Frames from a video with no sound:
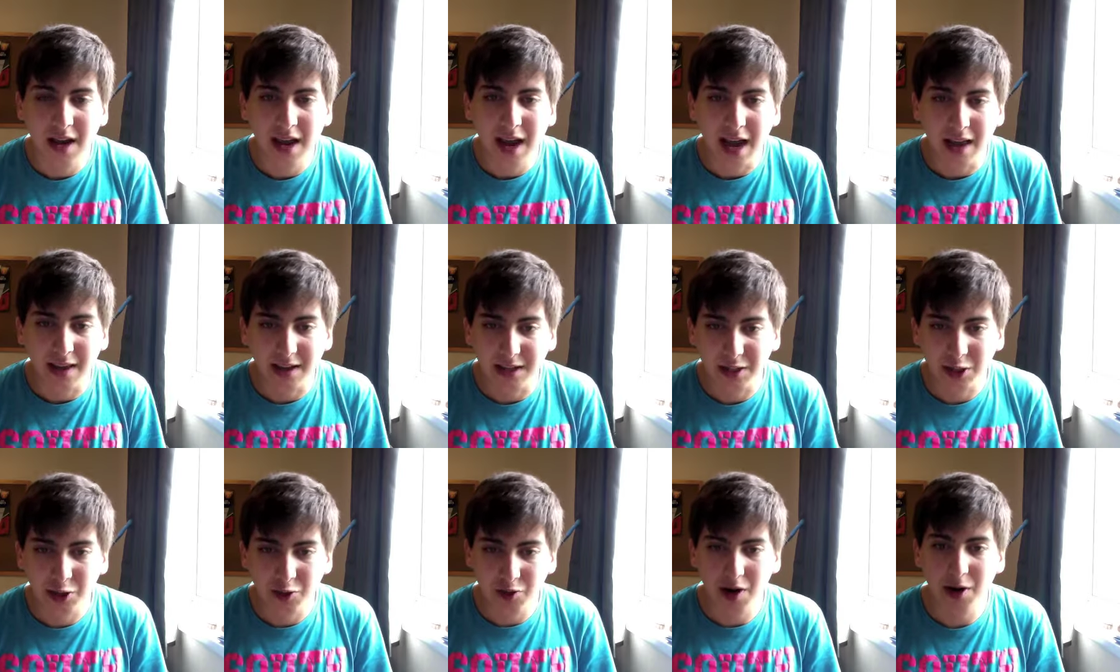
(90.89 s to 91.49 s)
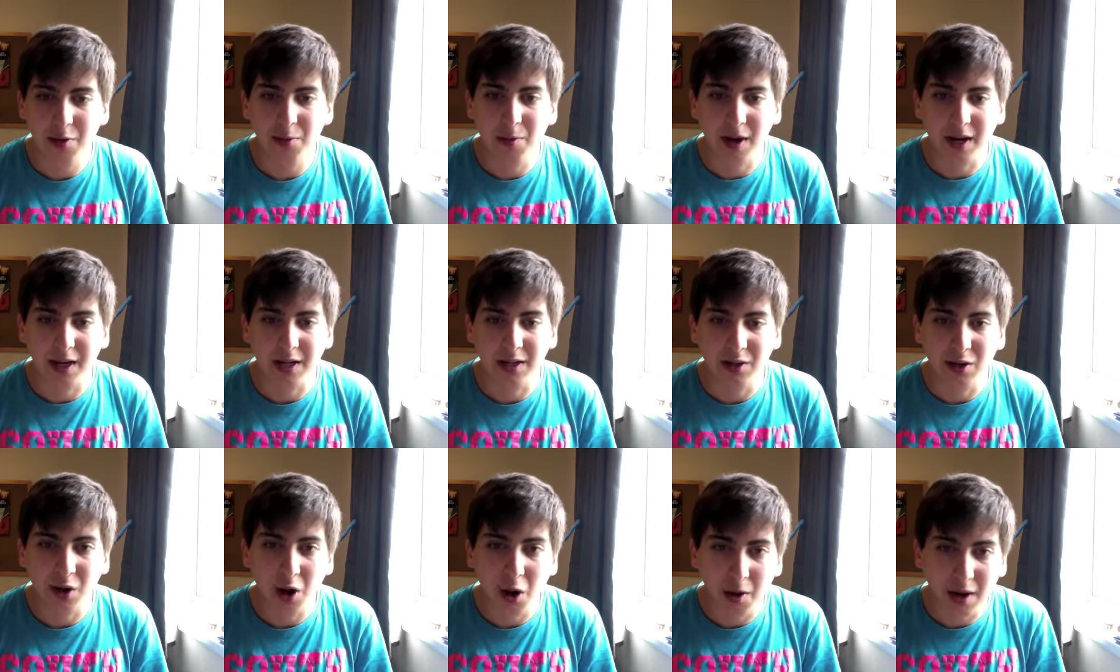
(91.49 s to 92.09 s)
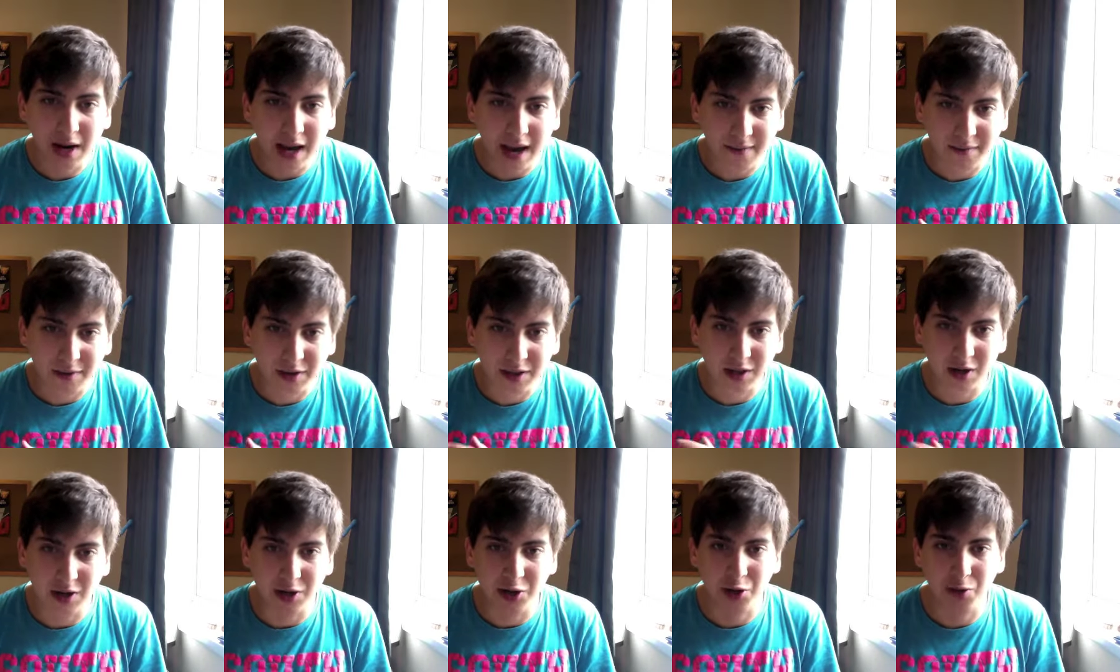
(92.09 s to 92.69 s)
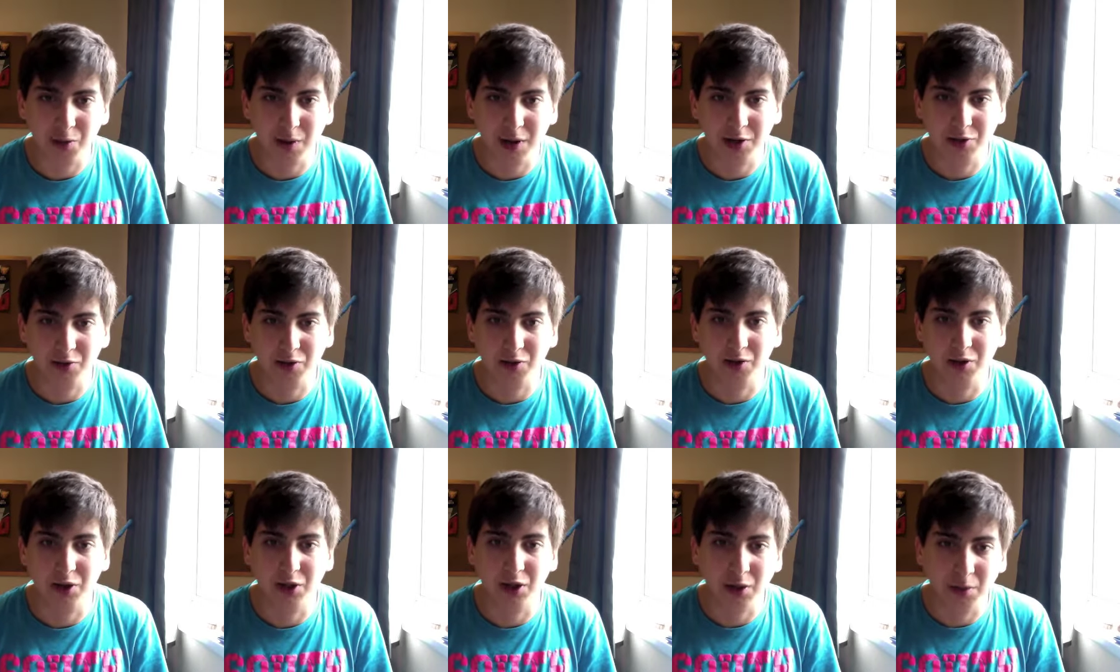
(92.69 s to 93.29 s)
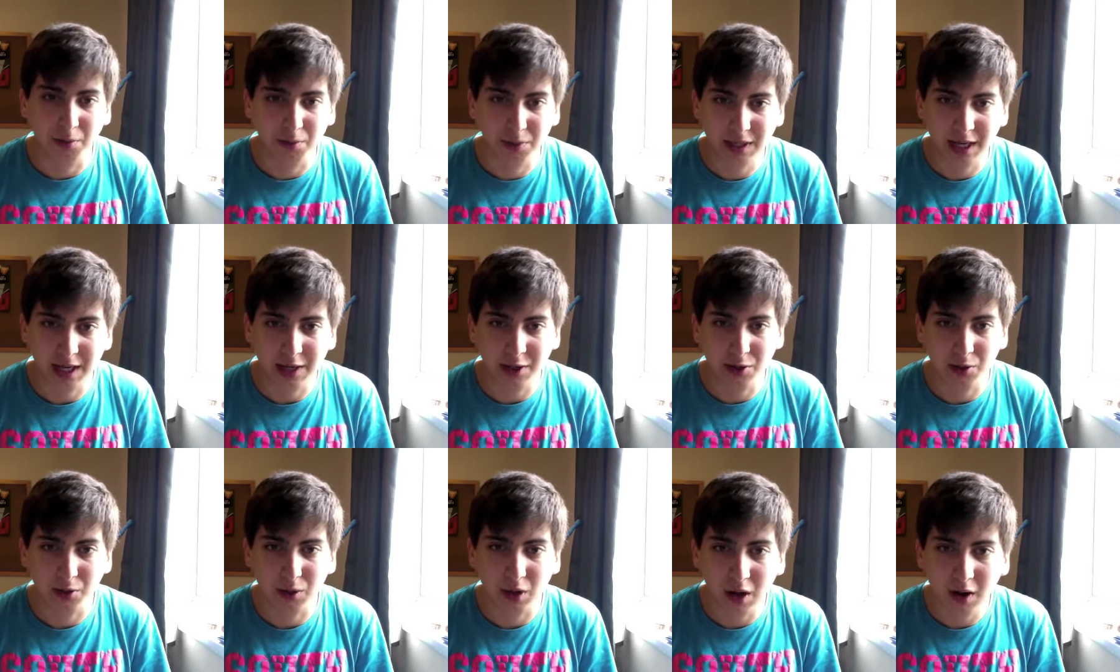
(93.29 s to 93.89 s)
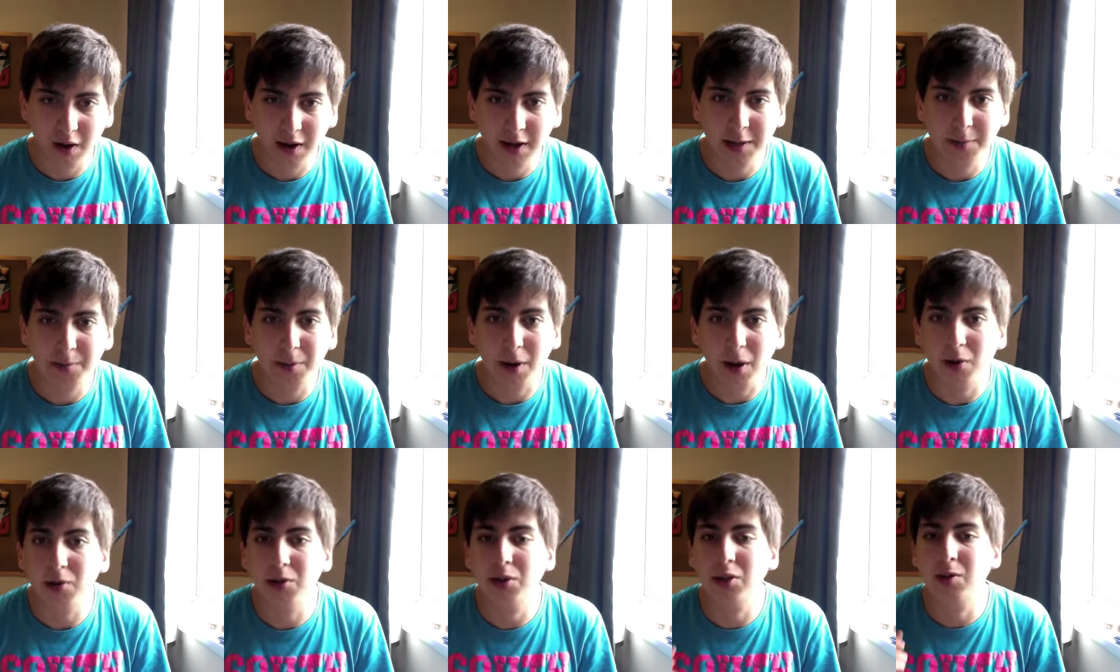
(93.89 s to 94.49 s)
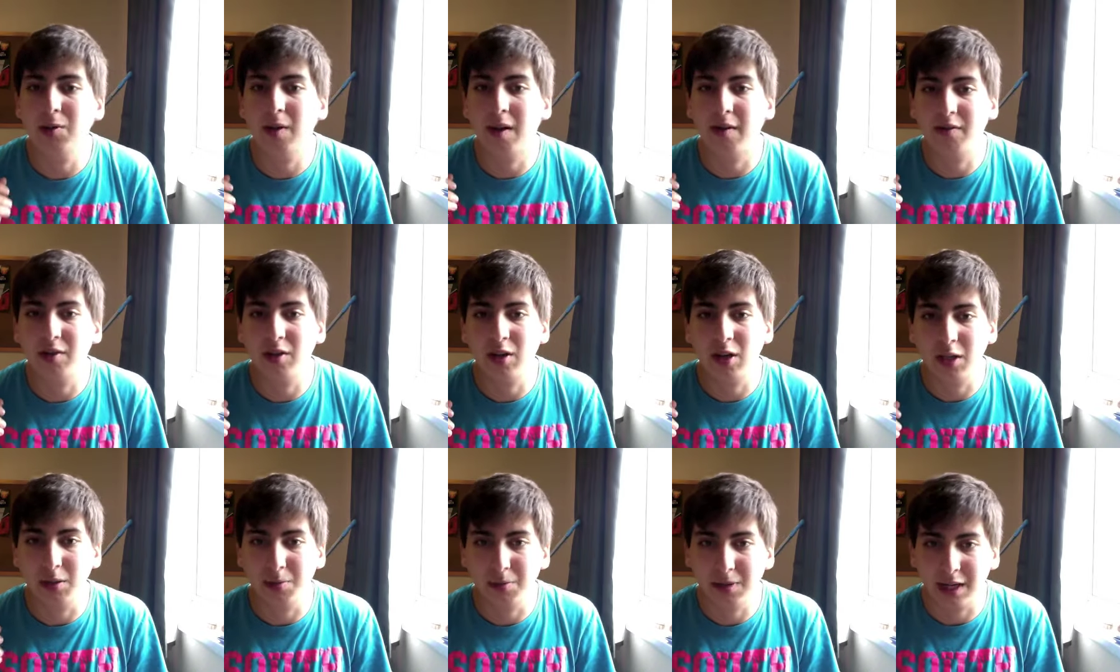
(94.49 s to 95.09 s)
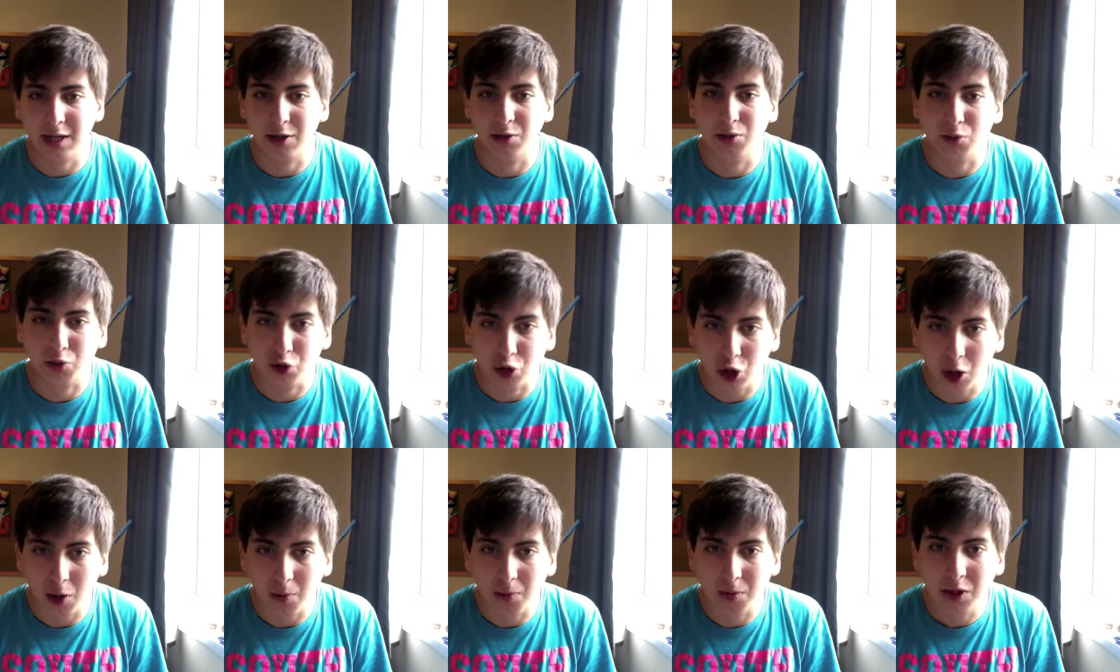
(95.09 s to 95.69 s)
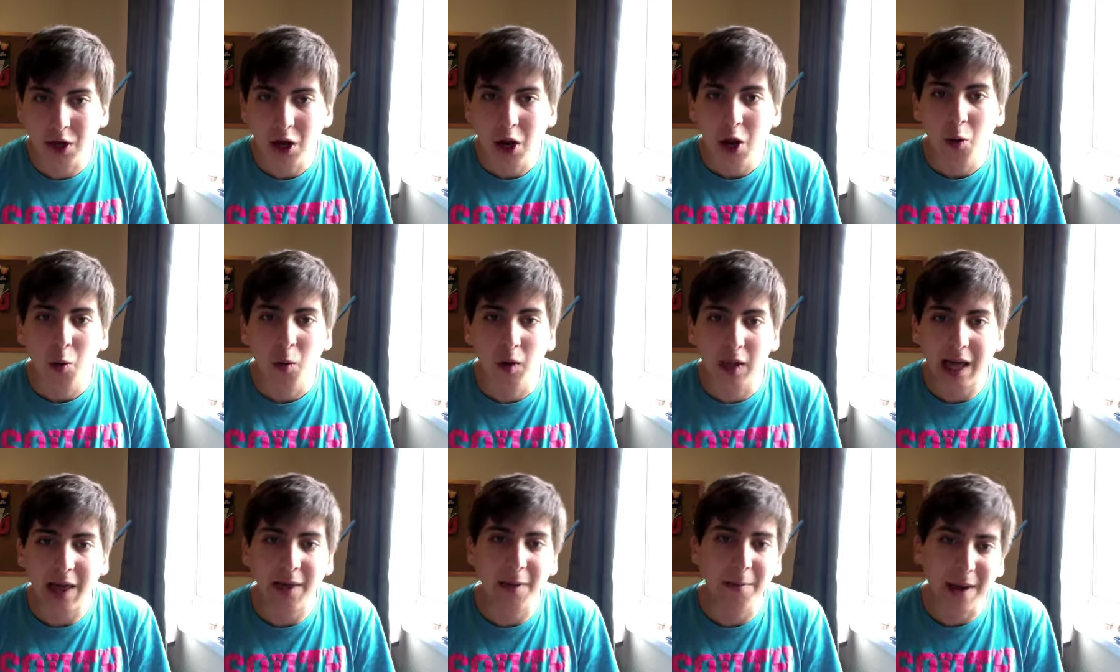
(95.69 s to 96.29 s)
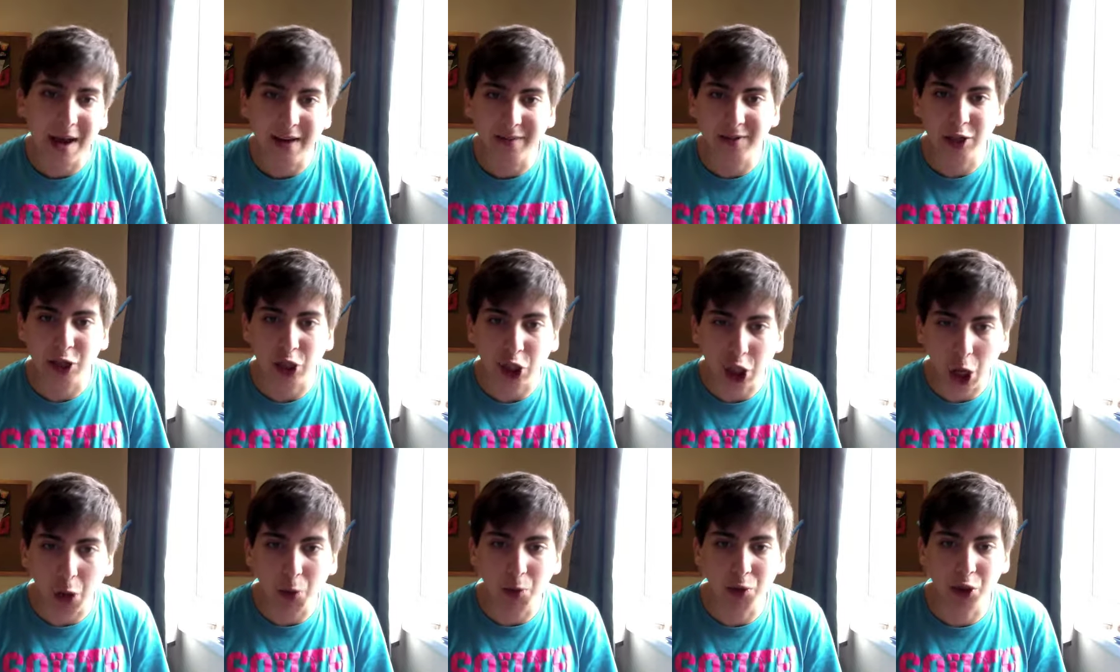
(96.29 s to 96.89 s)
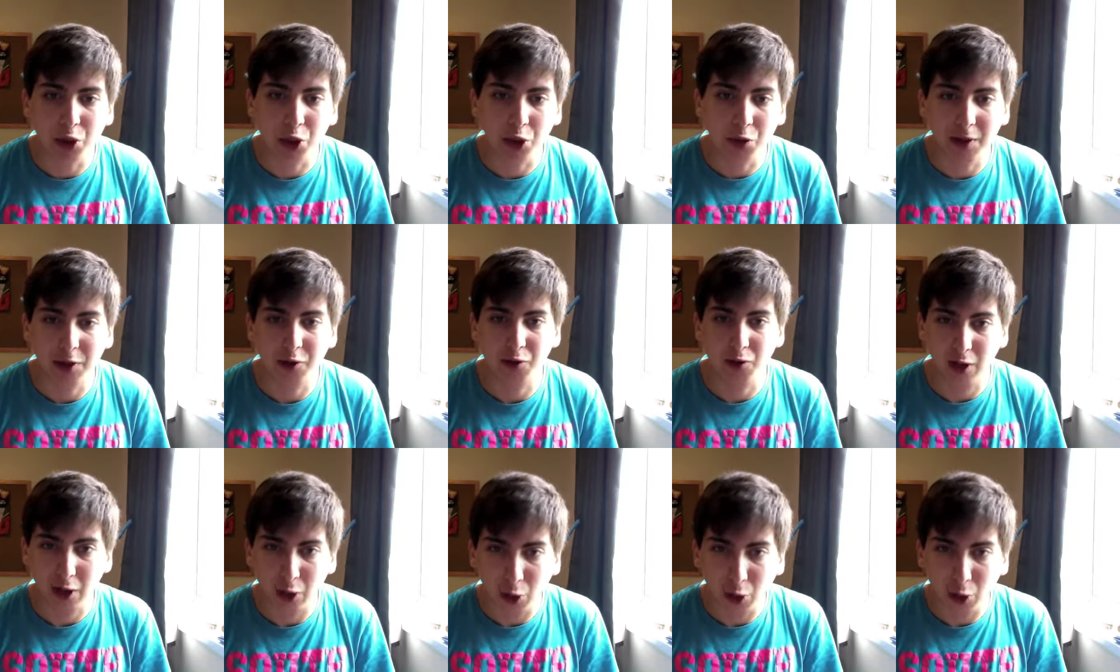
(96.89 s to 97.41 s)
And it's a great way to not only advertise your restaurant to potential clients, but also to advertise potential jobs without them having to go to your restaurant.